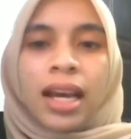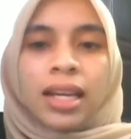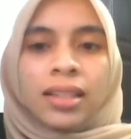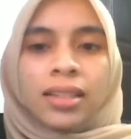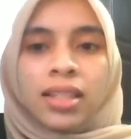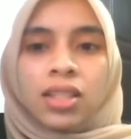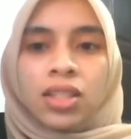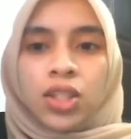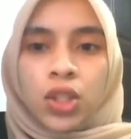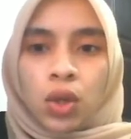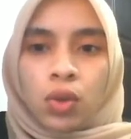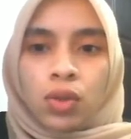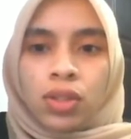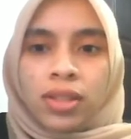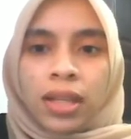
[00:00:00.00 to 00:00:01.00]
This
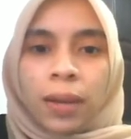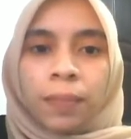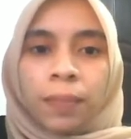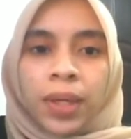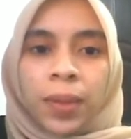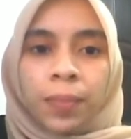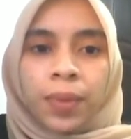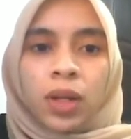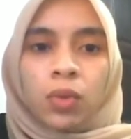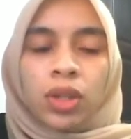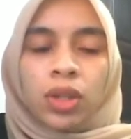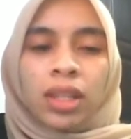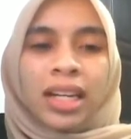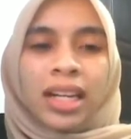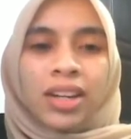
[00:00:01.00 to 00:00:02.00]
shows that people with
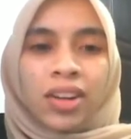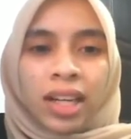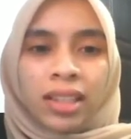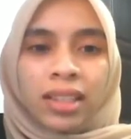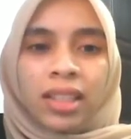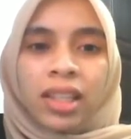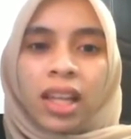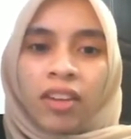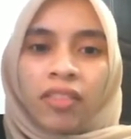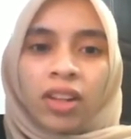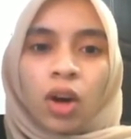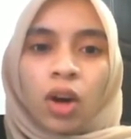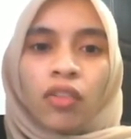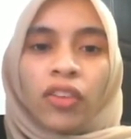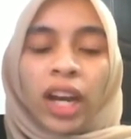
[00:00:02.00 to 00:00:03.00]
a greater level
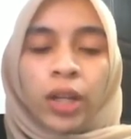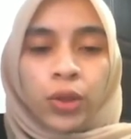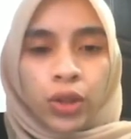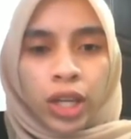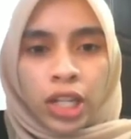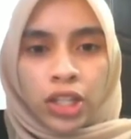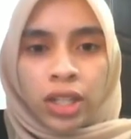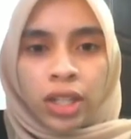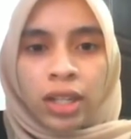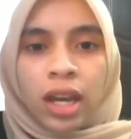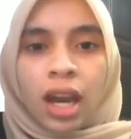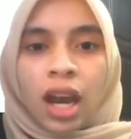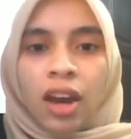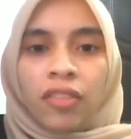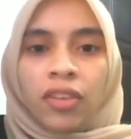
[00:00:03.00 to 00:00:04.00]
of education
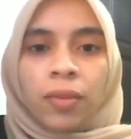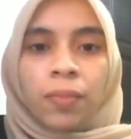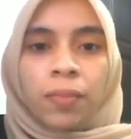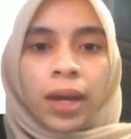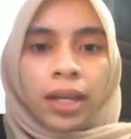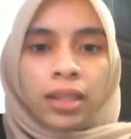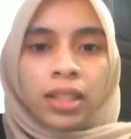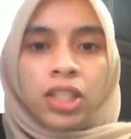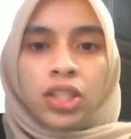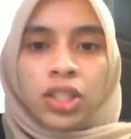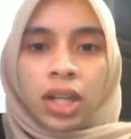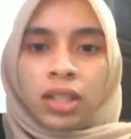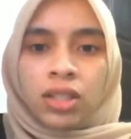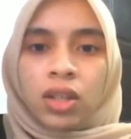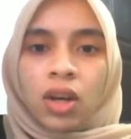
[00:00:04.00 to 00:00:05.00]
have a better
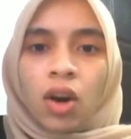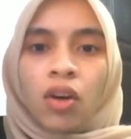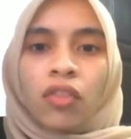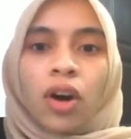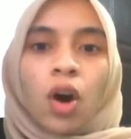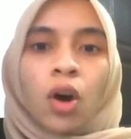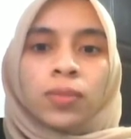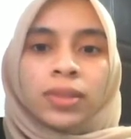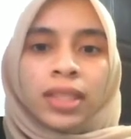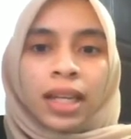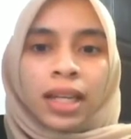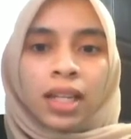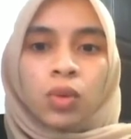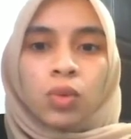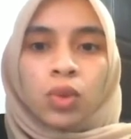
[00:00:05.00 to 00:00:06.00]
chance of
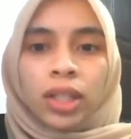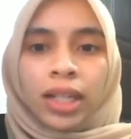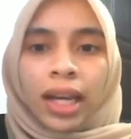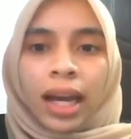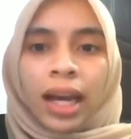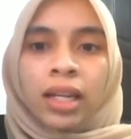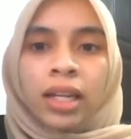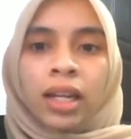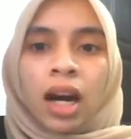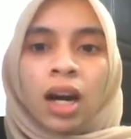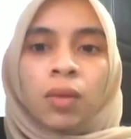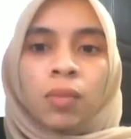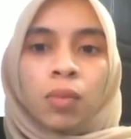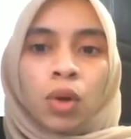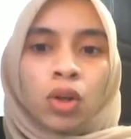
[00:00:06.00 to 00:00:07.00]
obtaining work and are
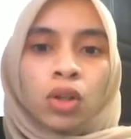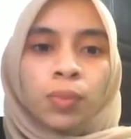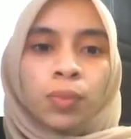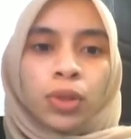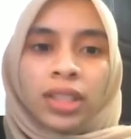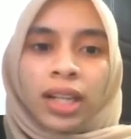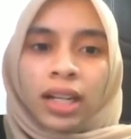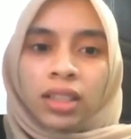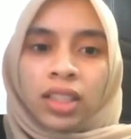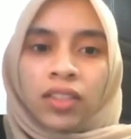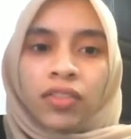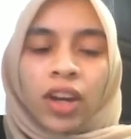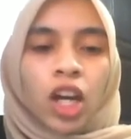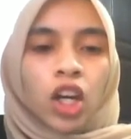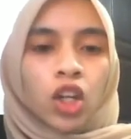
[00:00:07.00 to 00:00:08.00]
more productive
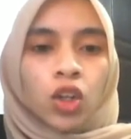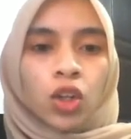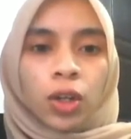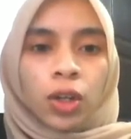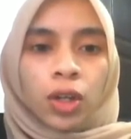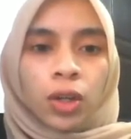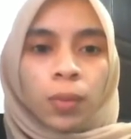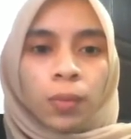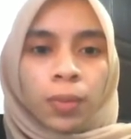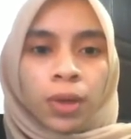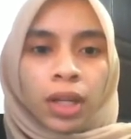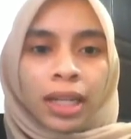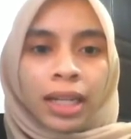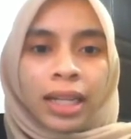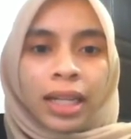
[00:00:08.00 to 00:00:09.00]

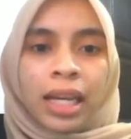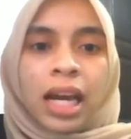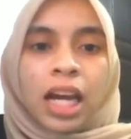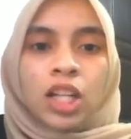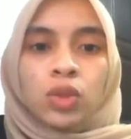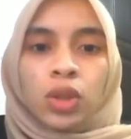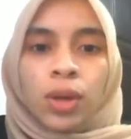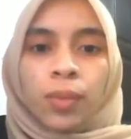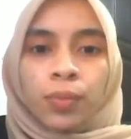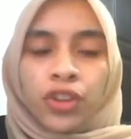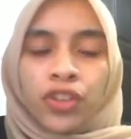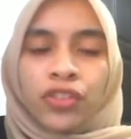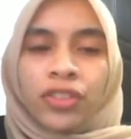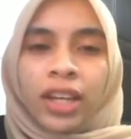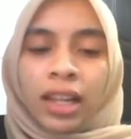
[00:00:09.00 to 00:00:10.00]
economically to
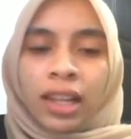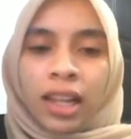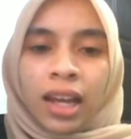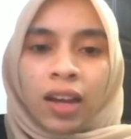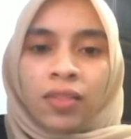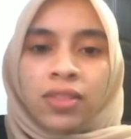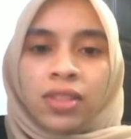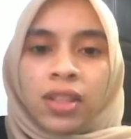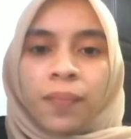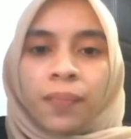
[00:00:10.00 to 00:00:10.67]
improve their lives.